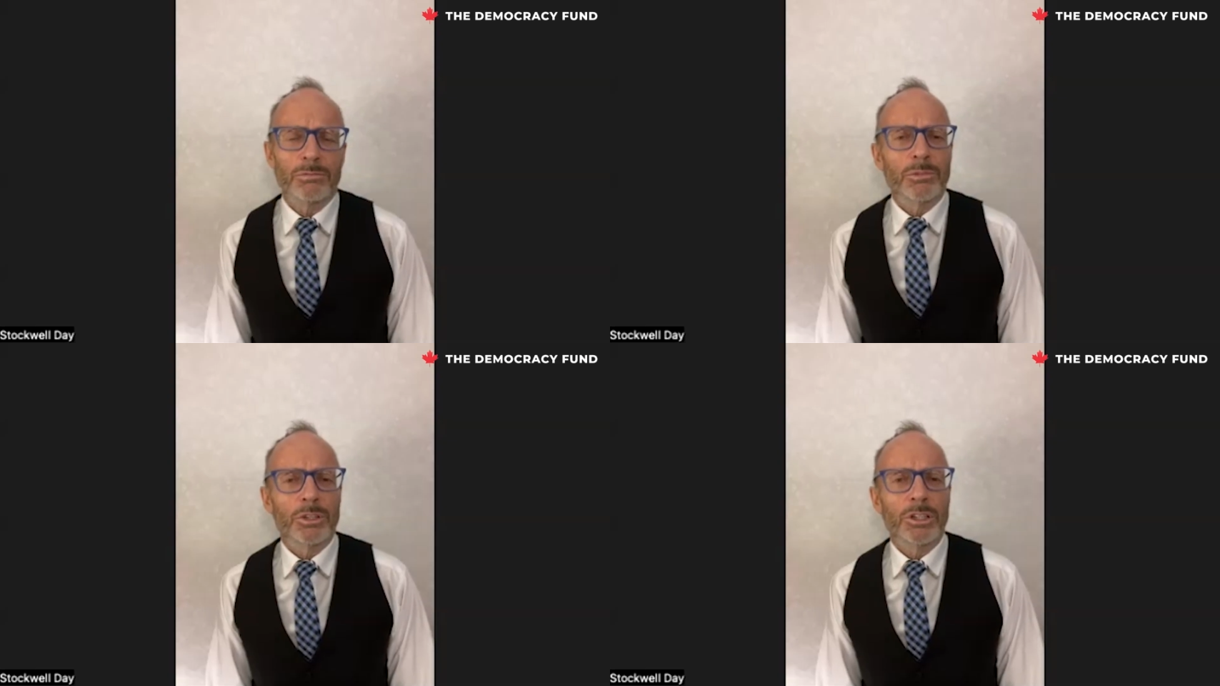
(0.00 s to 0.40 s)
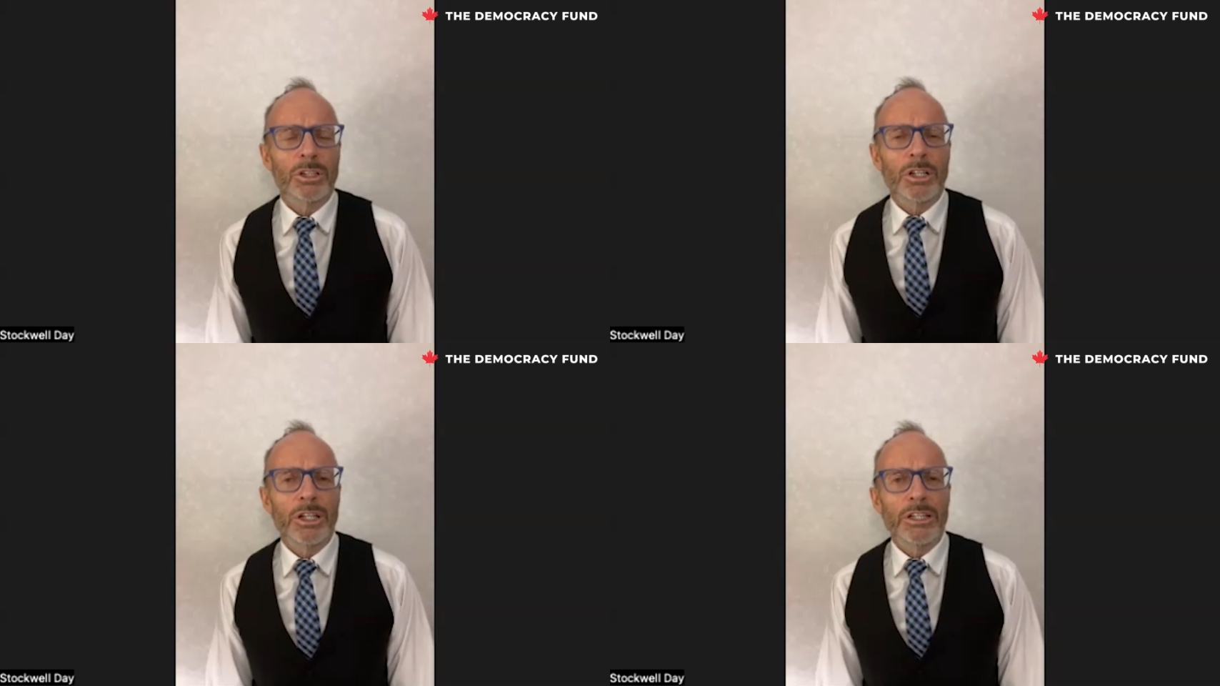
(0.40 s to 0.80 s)

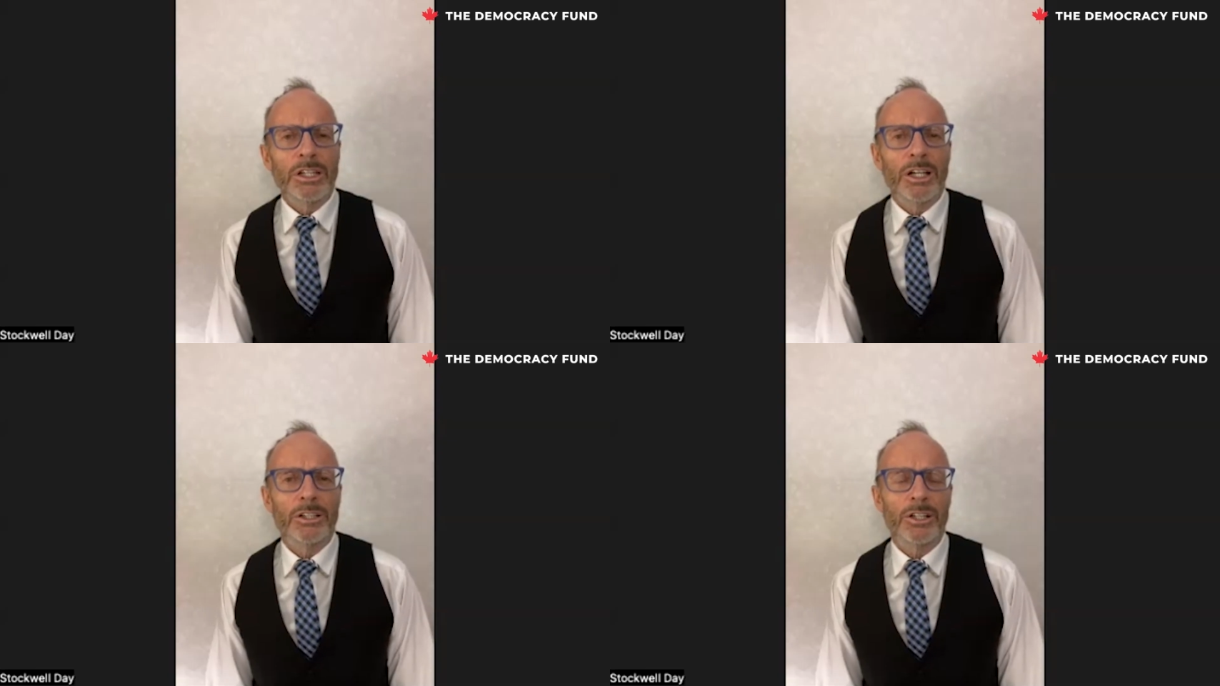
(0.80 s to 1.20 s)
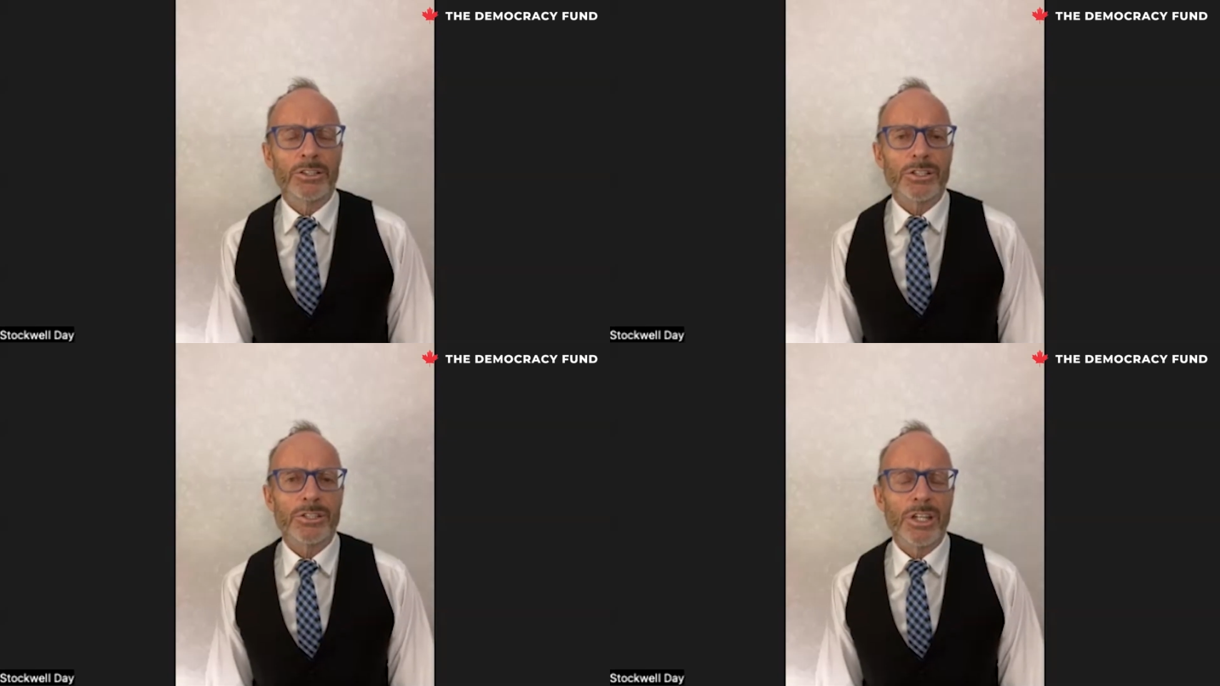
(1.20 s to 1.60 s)
clearly, not
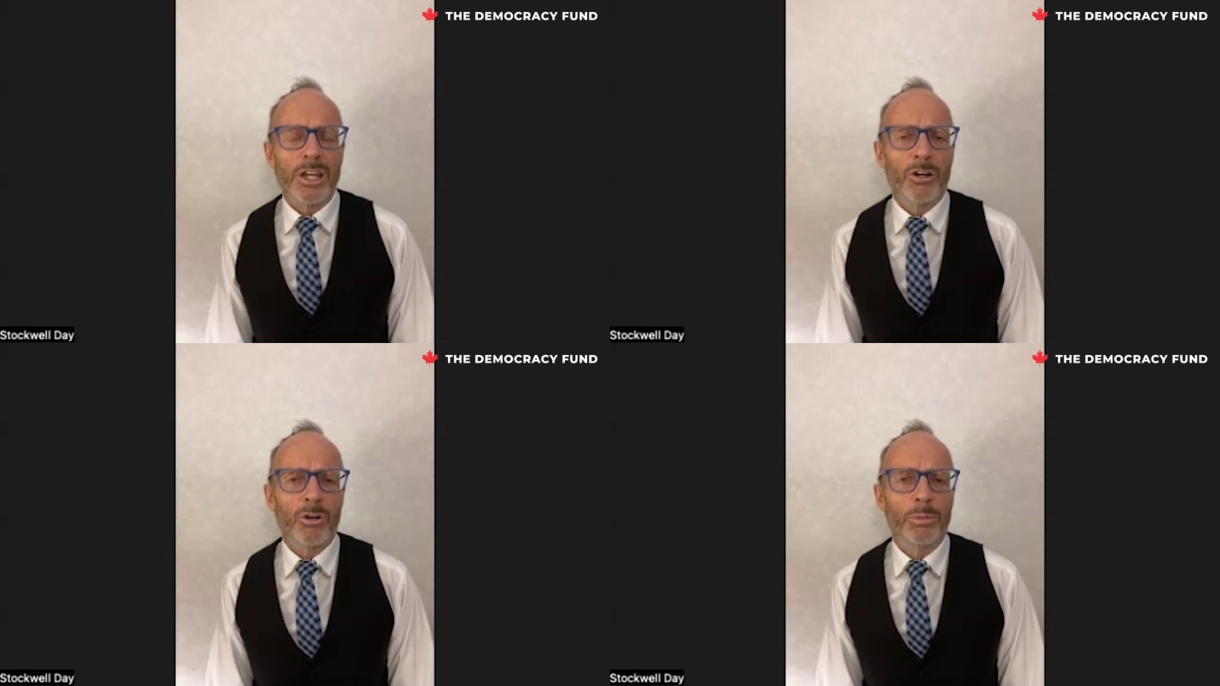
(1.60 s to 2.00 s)
just now,